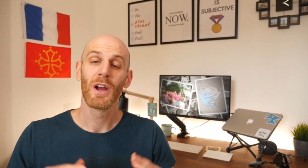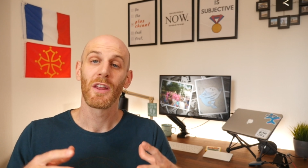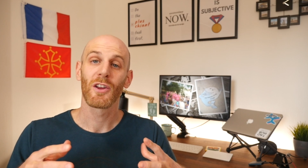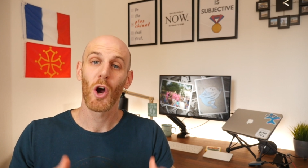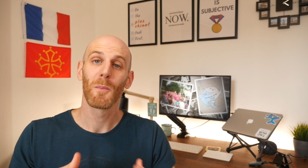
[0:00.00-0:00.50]

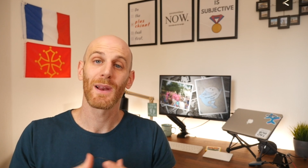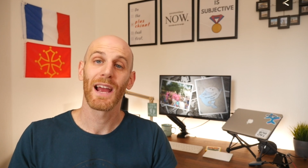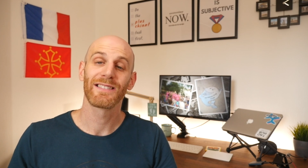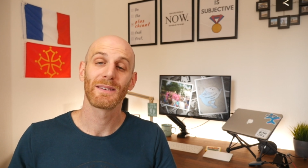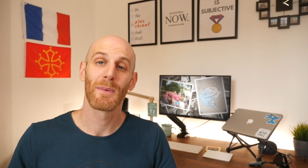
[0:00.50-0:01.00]
the
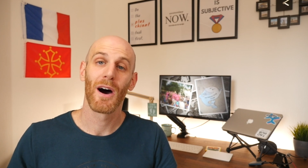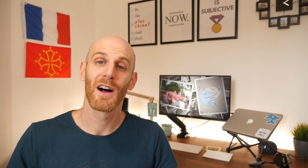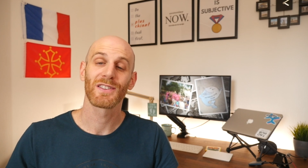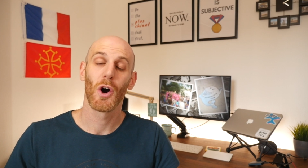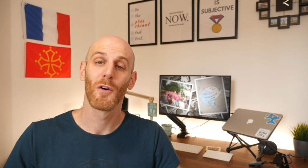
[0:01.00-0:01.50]
complicated
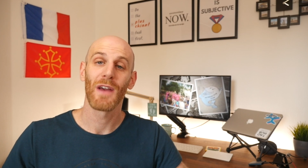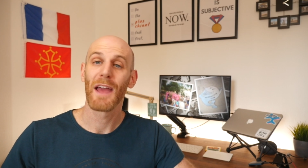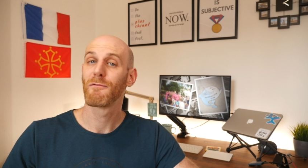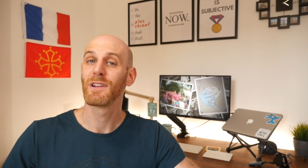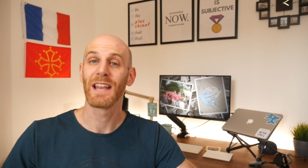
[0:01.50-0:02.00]
parts of
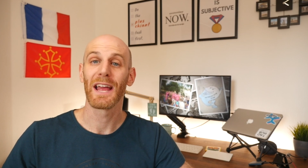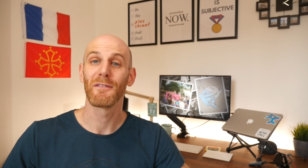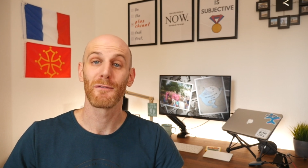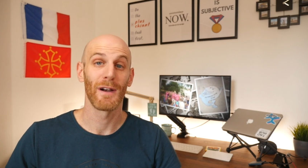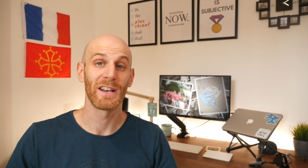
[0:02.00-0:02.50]
everyday
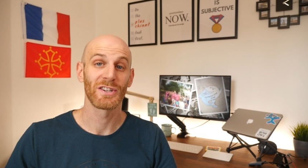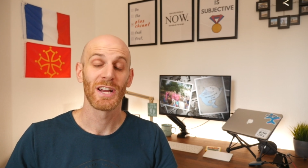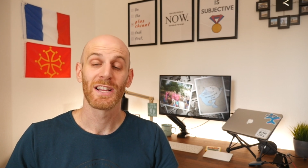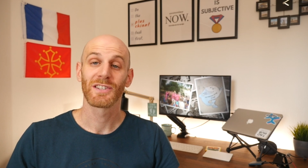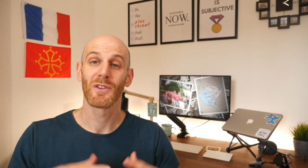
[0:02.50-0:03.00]
French
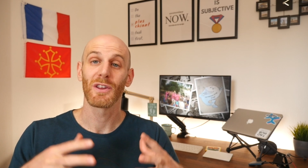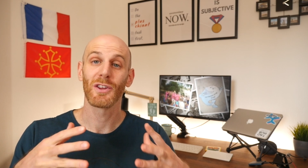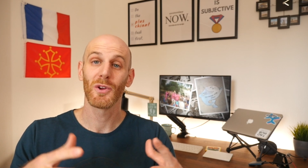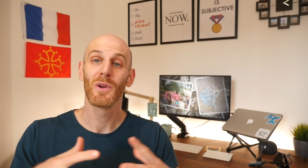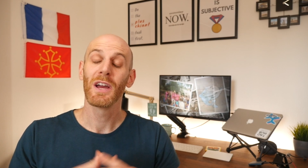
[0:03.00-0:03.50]
so that
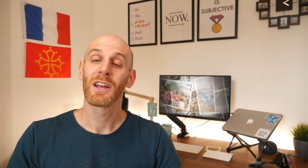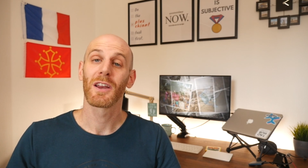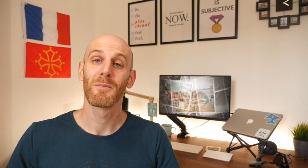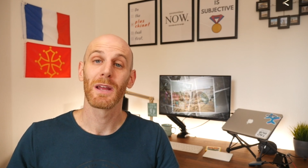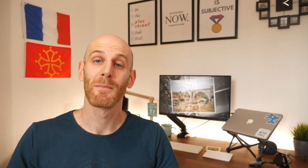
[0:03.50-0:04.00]
you
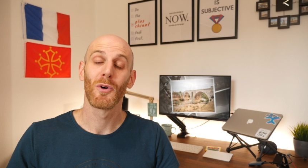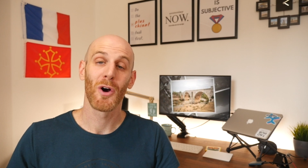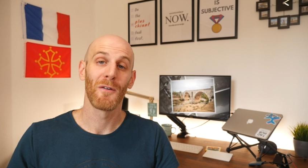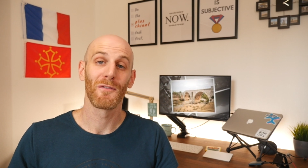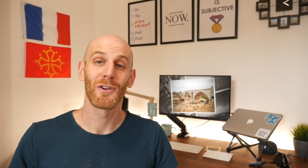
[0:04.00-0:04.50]
can be a more
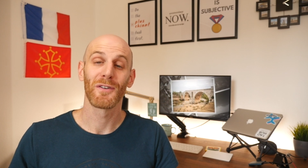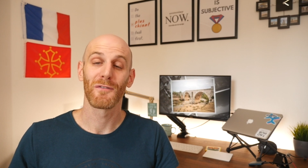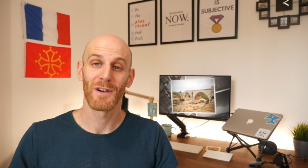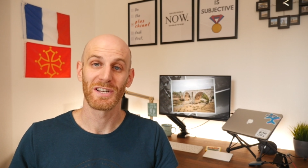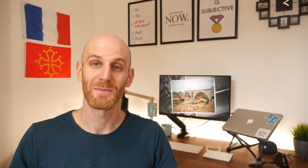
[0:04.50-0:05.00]
confident
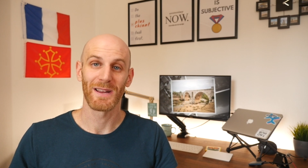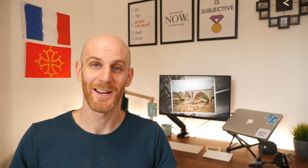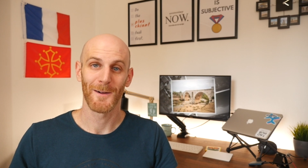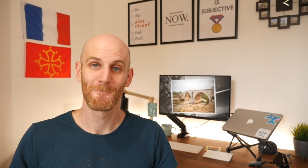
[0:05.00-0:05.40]
French speaker.